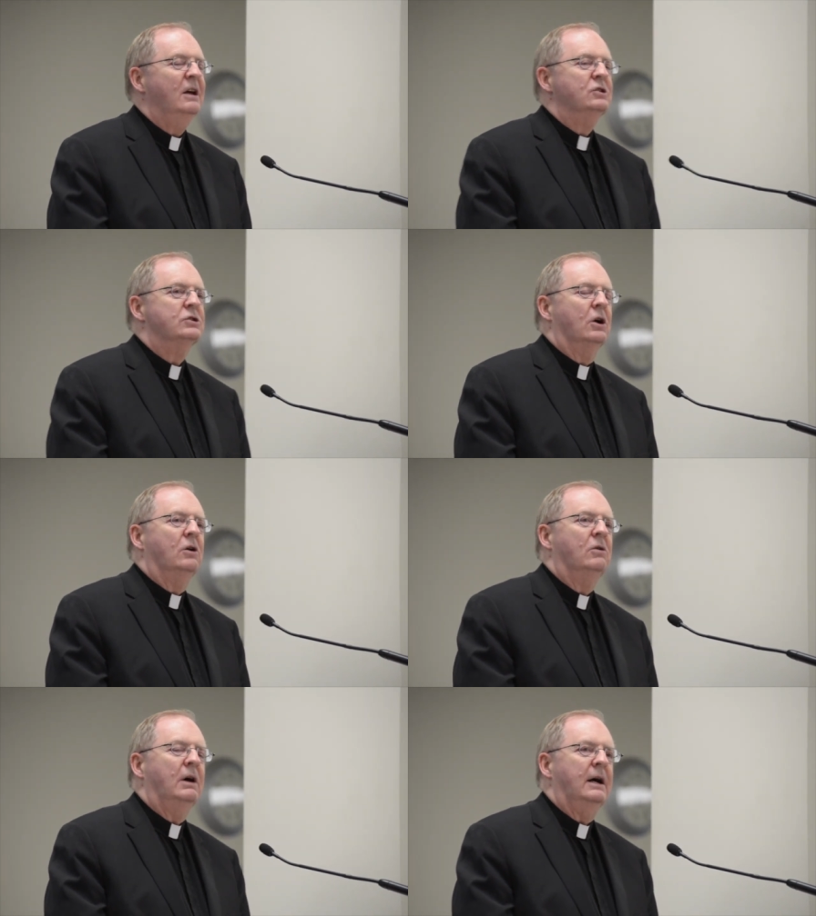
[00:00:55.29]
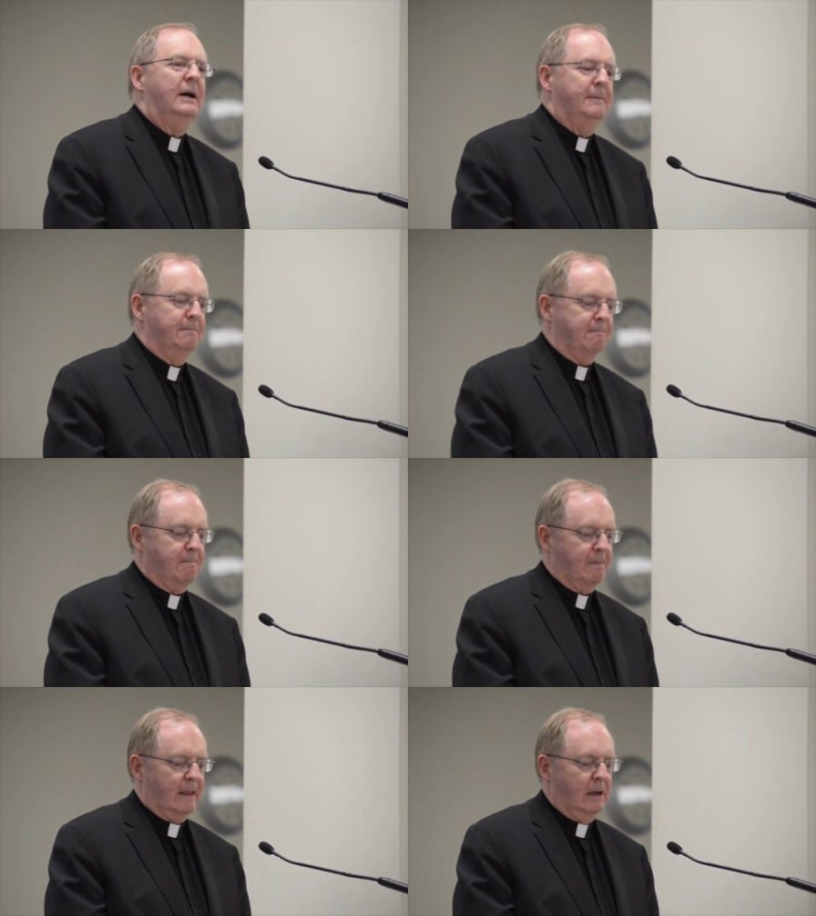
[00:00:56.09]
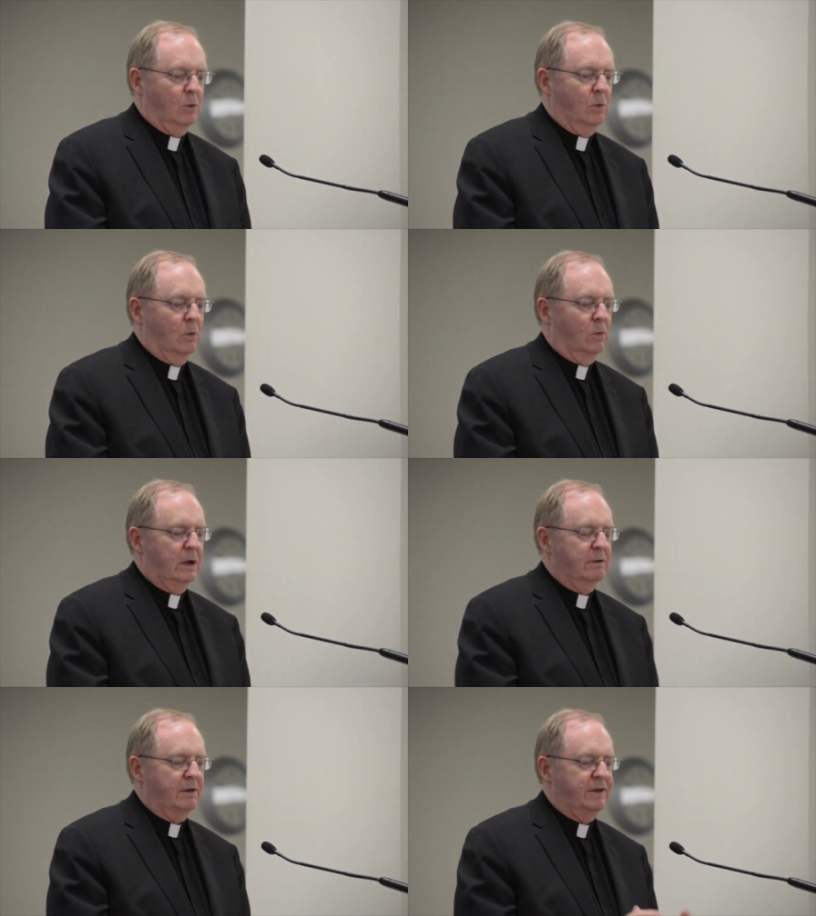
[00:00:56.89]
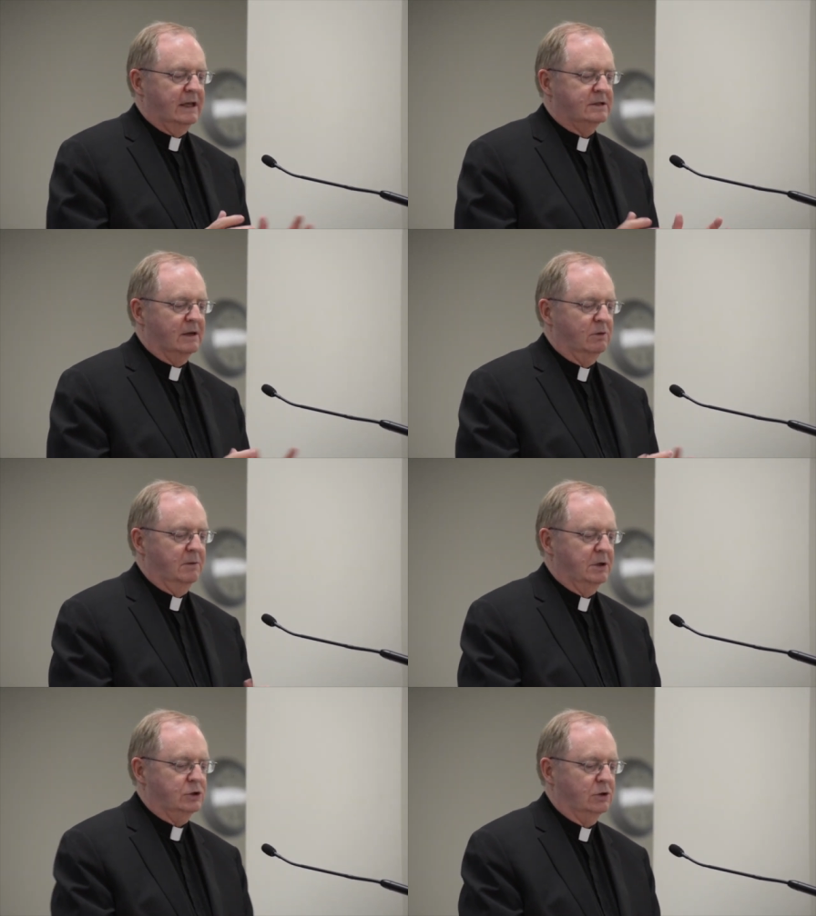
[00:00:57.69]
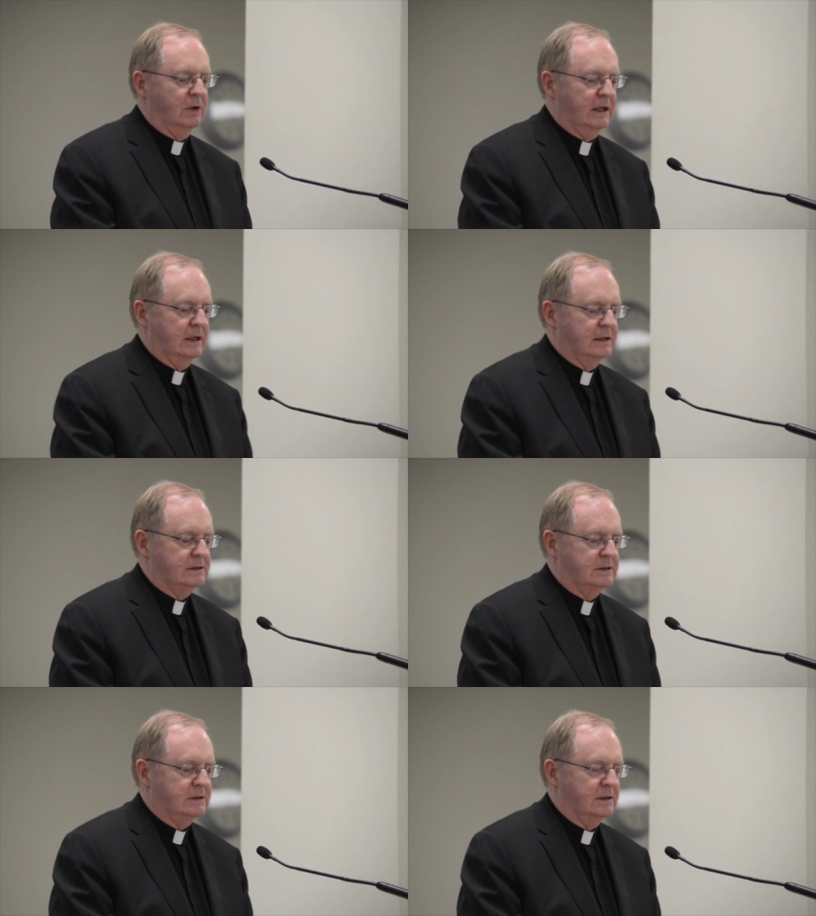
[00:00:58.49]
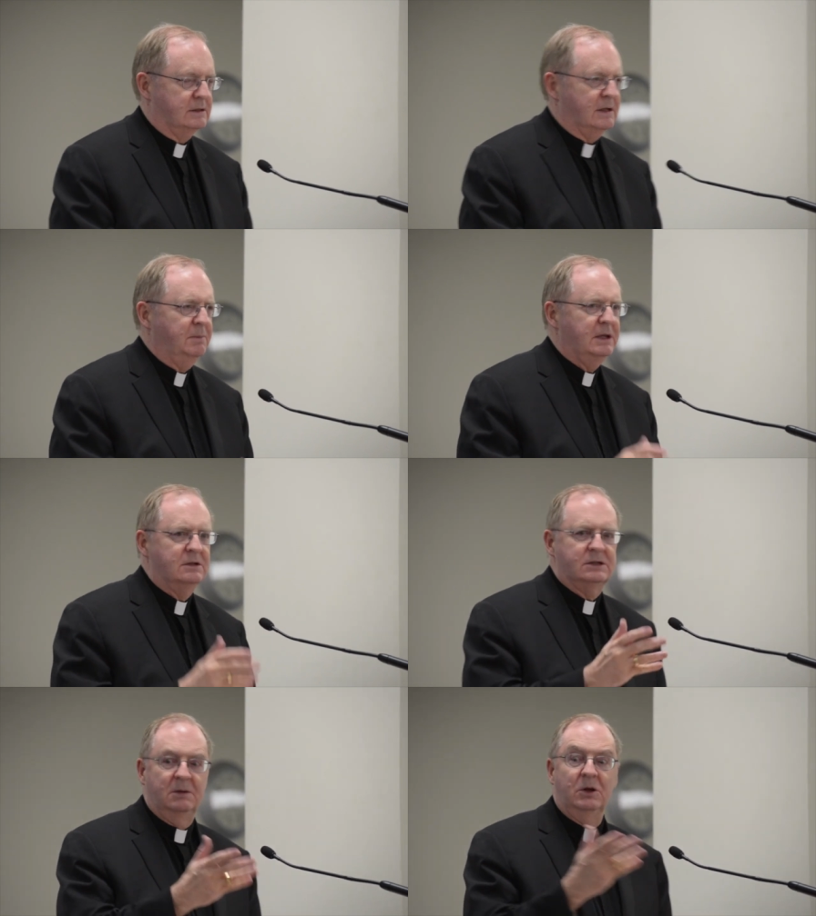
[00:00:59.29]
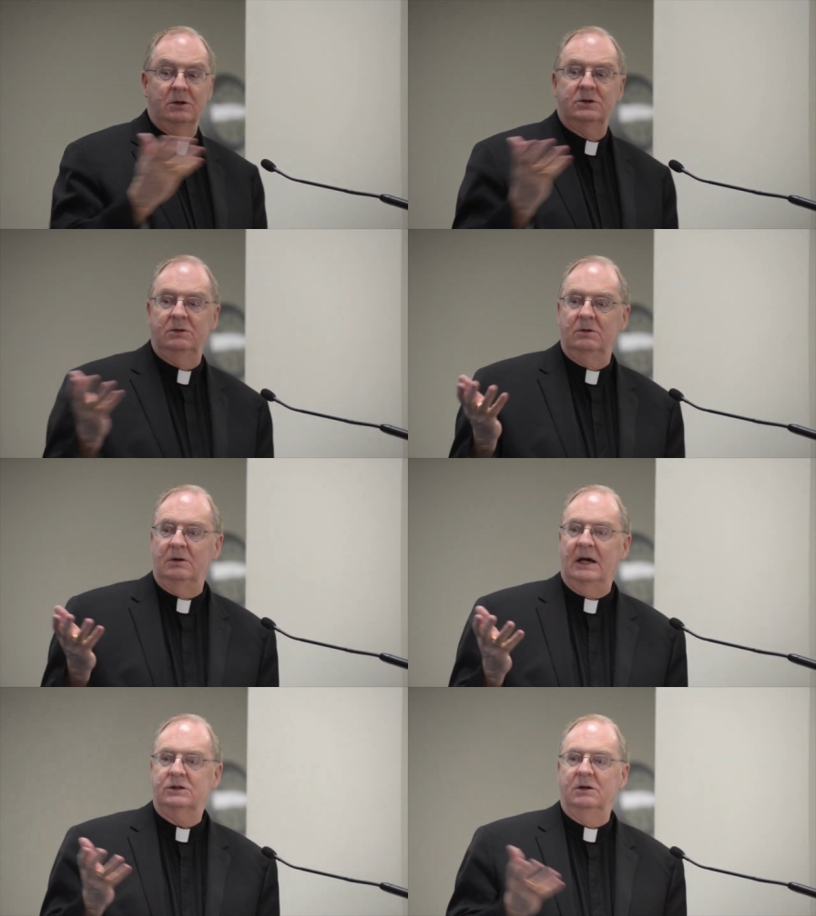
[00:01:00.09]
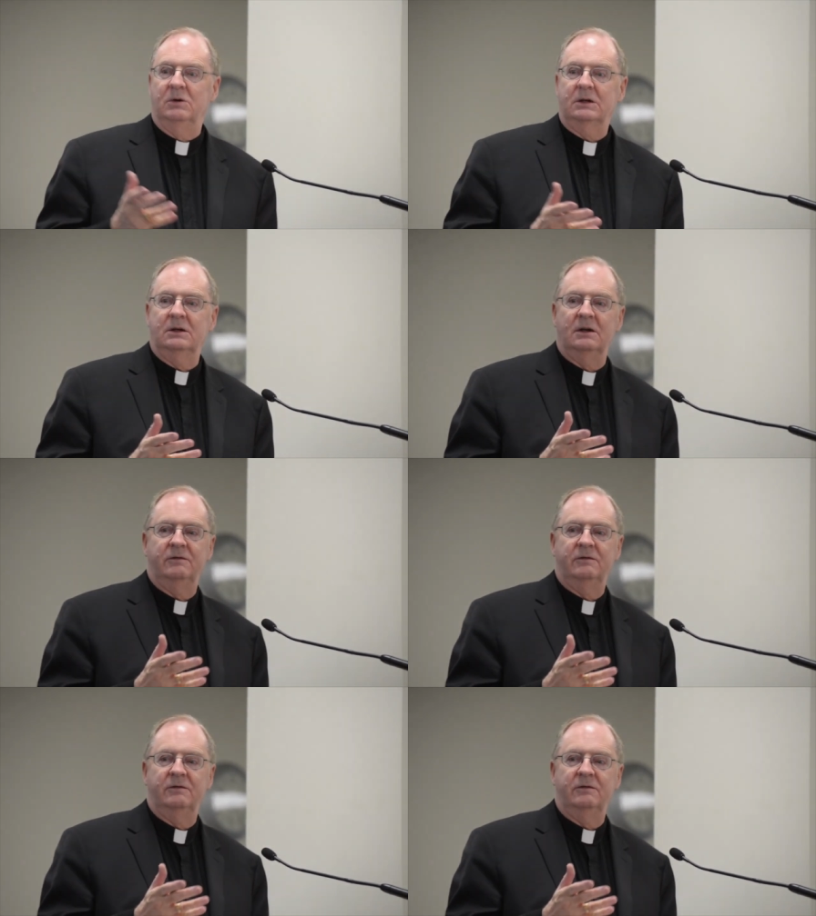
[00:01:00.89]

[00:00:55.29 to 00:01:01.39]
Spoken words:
So one of the things that we've been doing is something similar to actually what